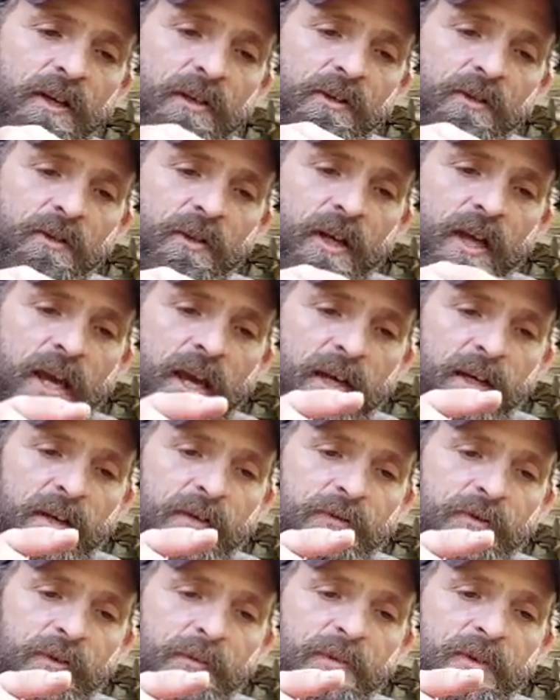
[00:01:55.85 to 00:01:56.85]
you could hang
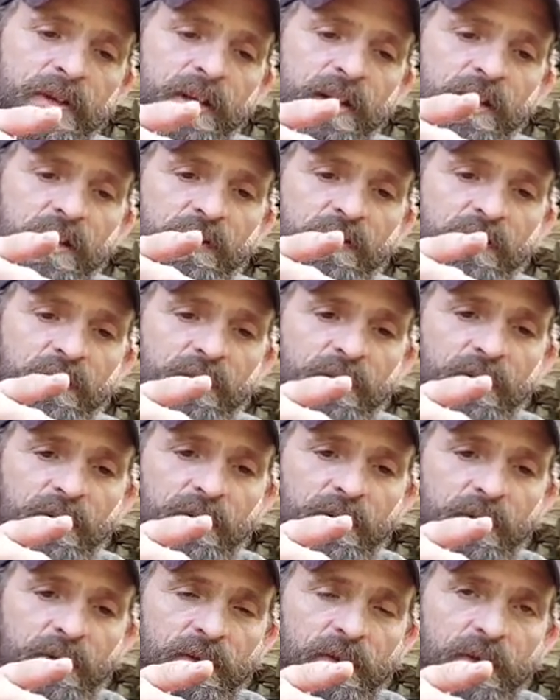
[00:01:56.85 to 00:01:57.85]
it from this
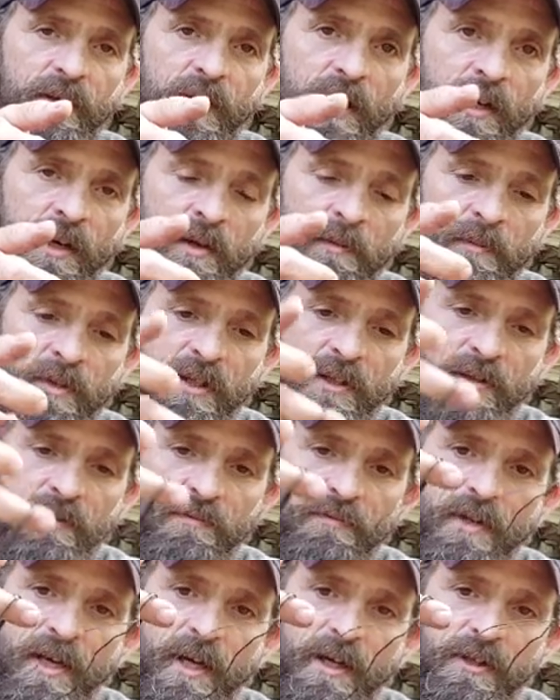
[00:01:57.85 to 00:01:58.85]
and it'd be
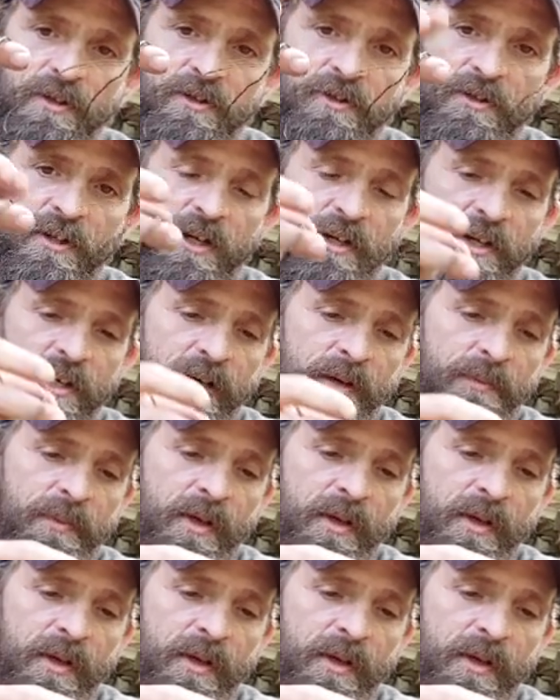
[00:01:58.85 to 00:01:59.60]
hanging straight up.